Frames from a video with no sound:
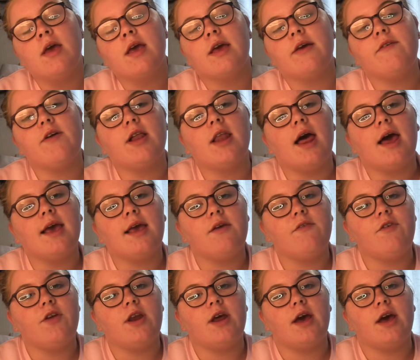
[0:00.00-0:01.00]
Give it a like
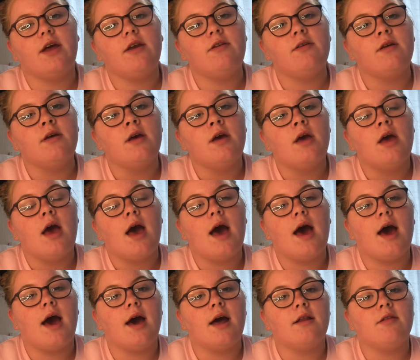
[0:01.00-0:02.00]
if you did,
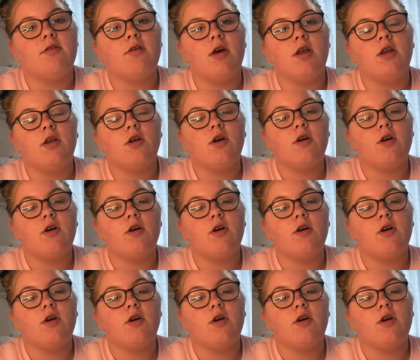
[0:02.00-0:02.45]
and turn the